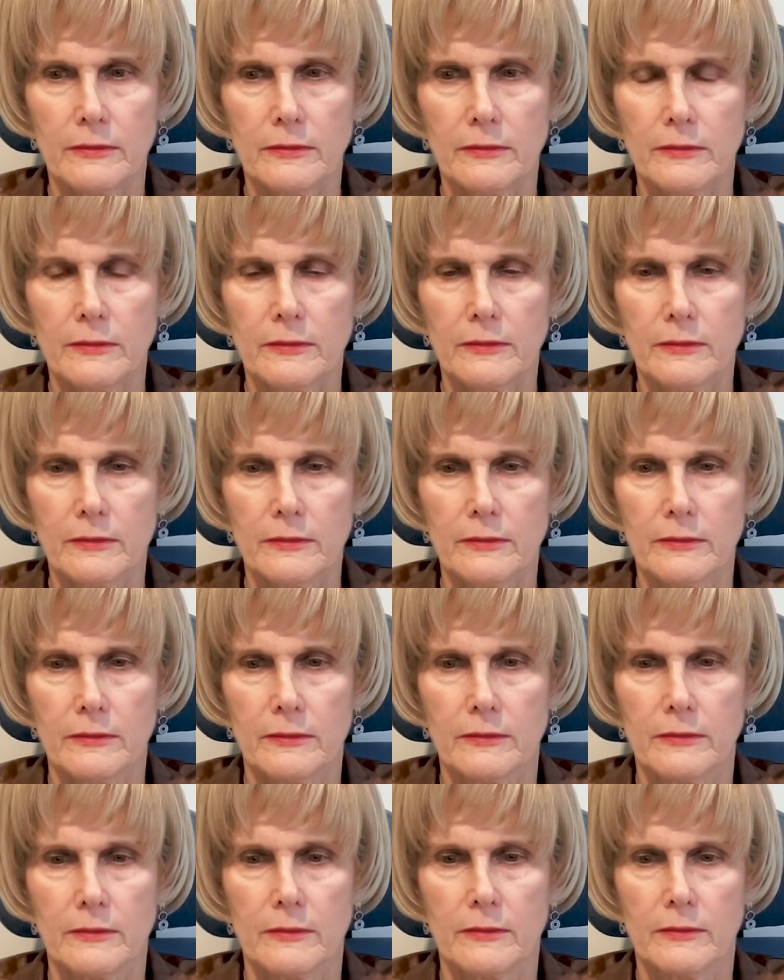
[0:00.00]

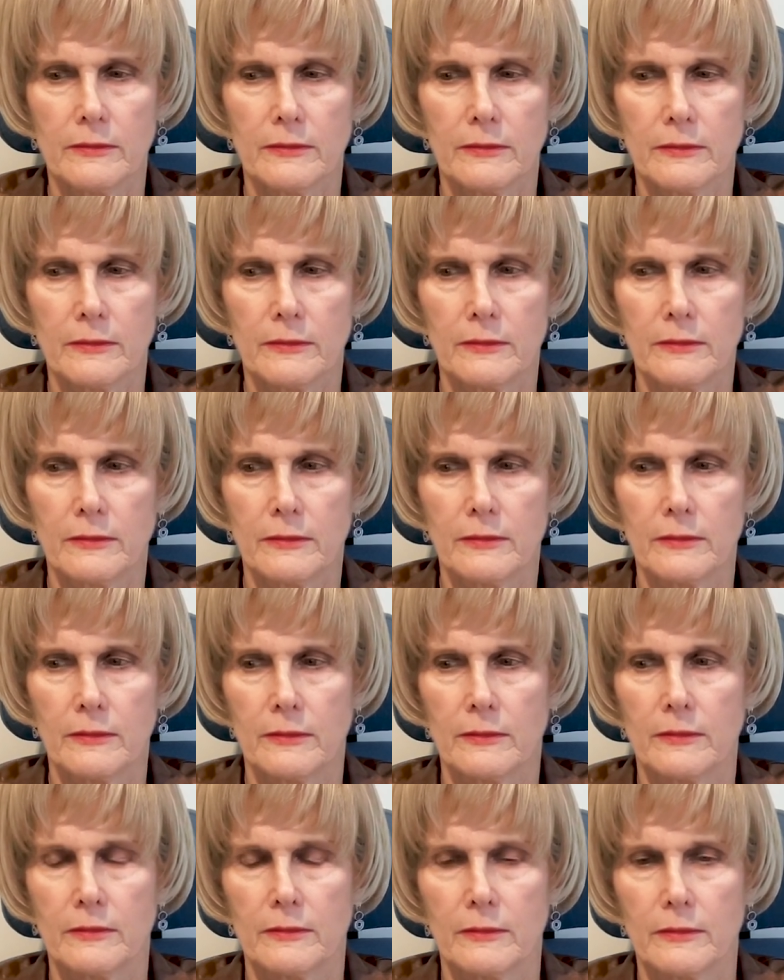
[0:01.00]

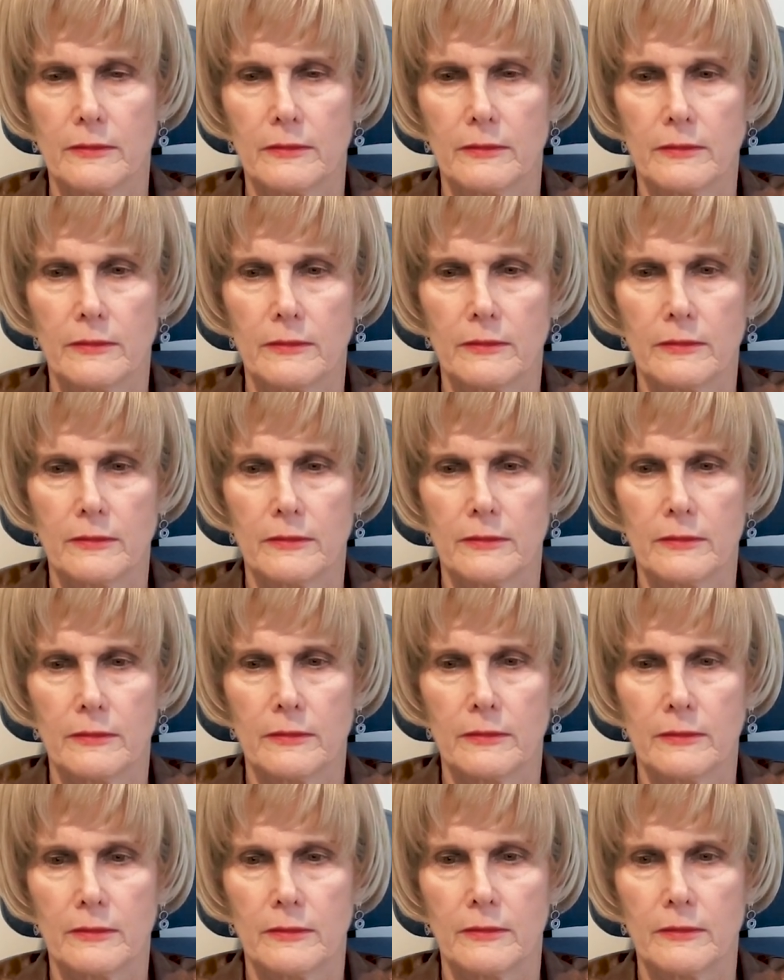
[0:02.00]

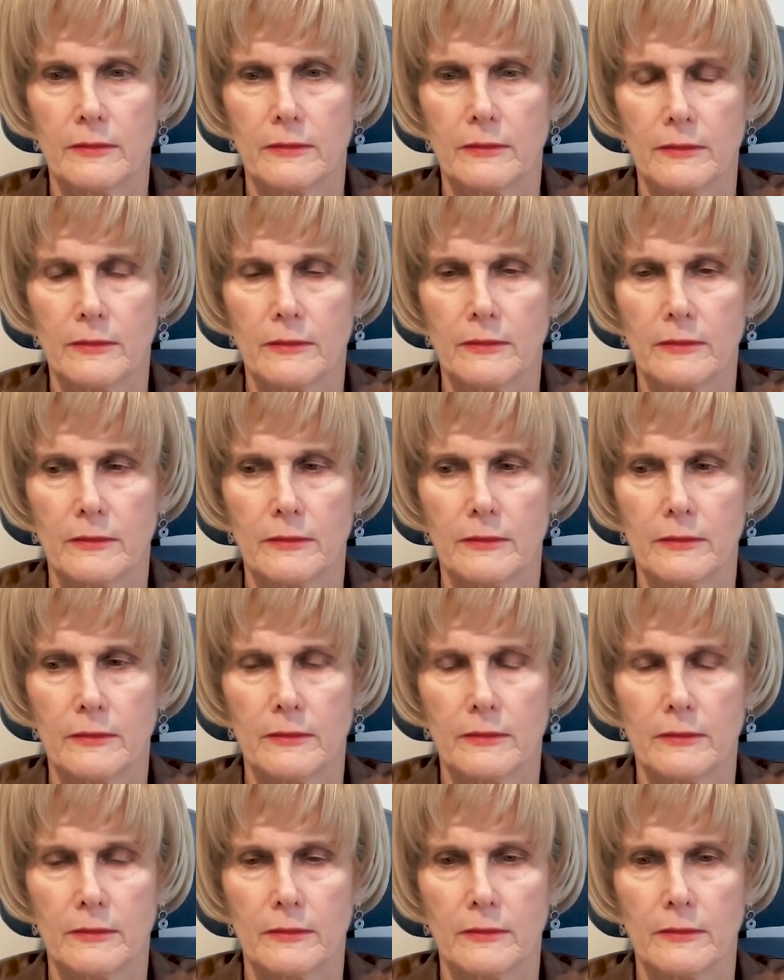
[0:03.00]

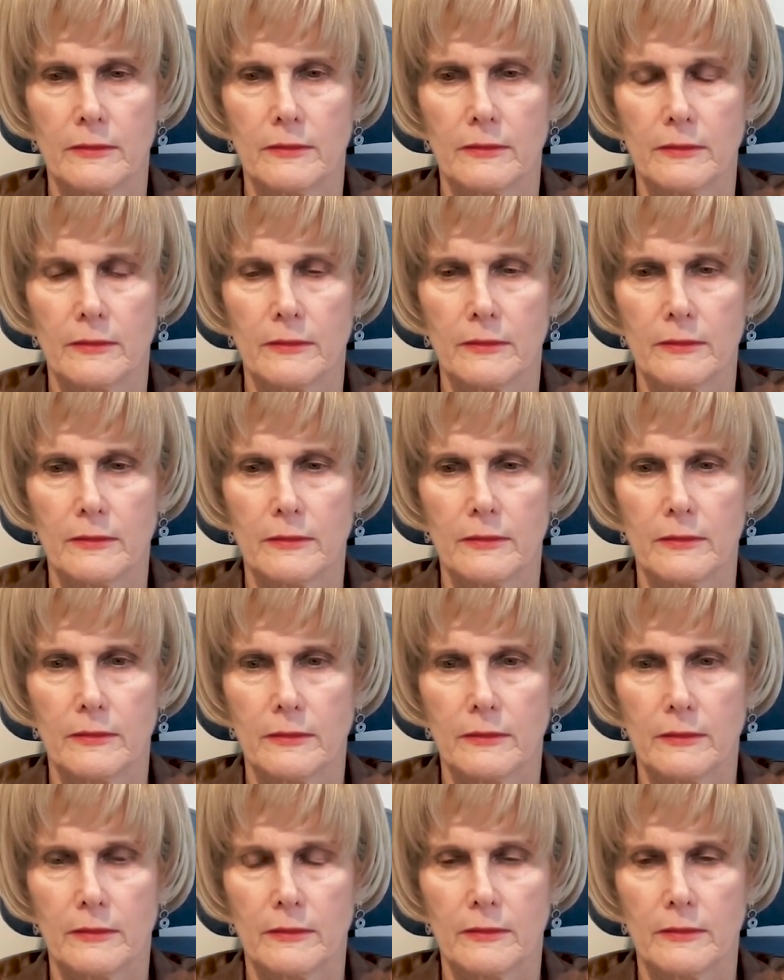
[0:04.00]

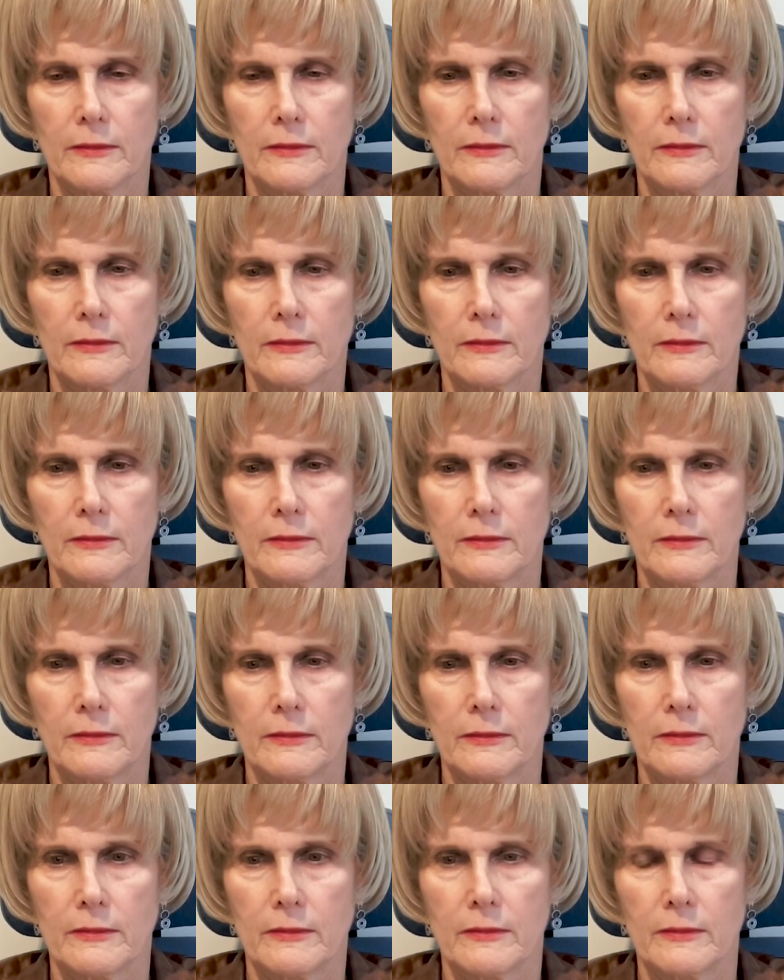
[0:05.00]

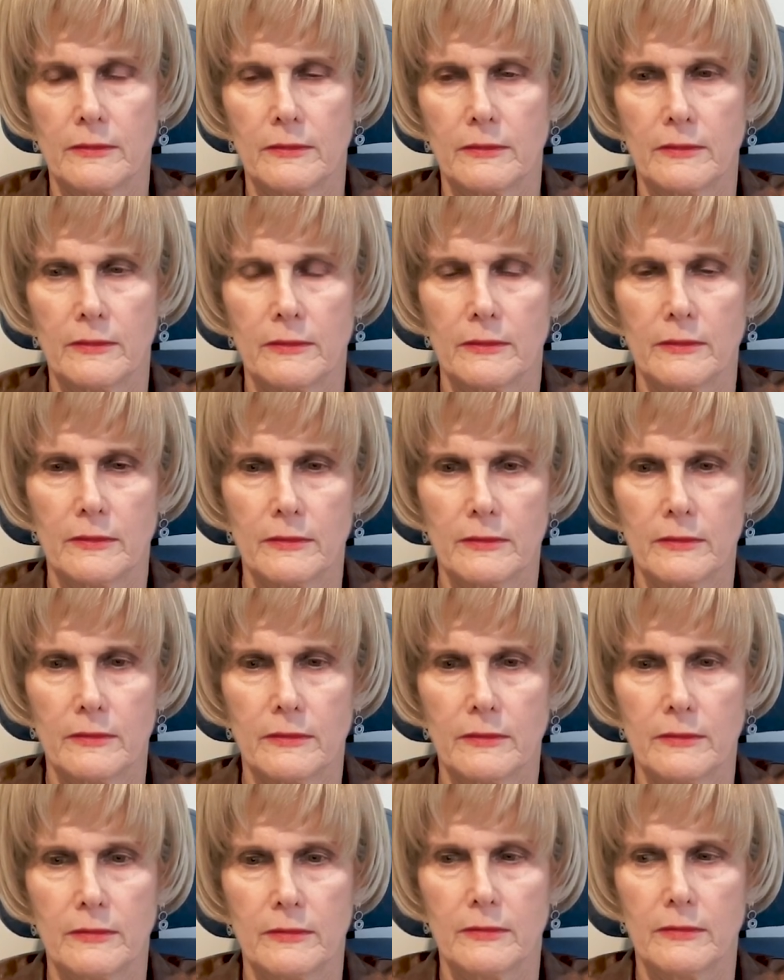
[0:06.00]

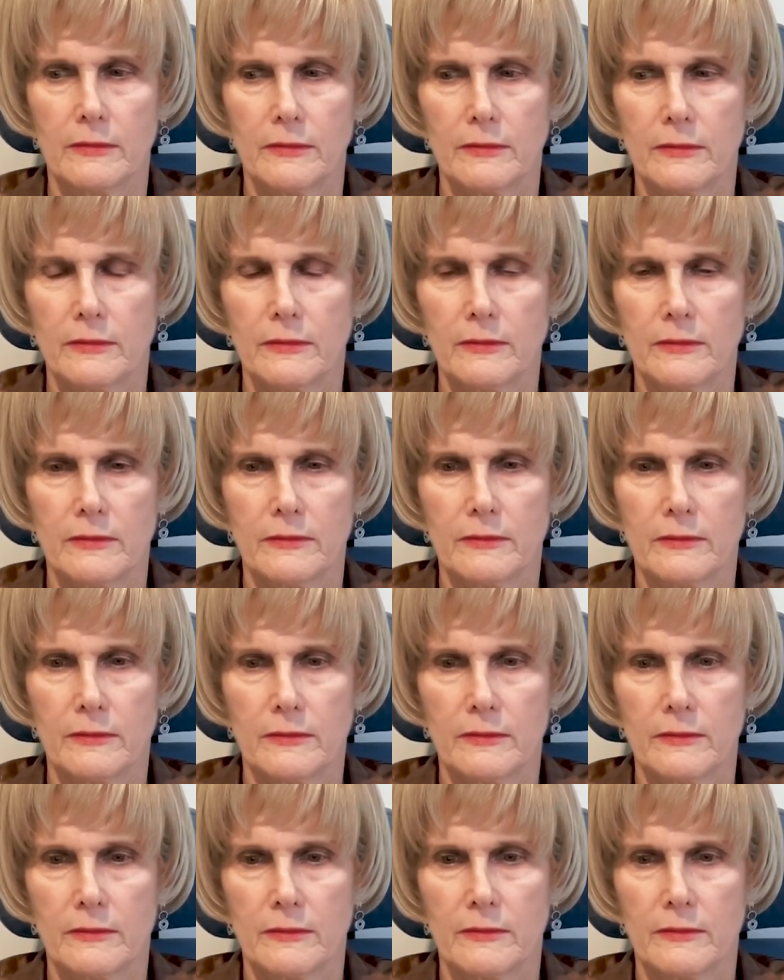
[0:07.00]
This person isn't speaking.